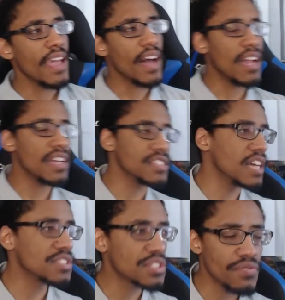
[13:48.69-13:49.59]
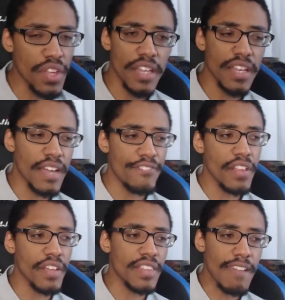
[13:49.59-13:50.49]
And I just feel
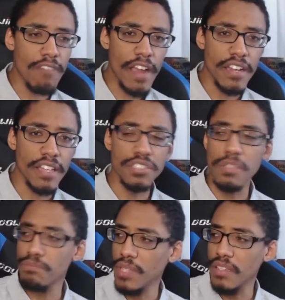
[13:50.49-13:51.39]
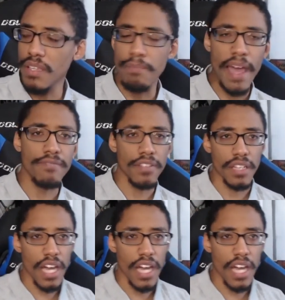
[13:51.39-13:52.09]
like that writing is completely baffling.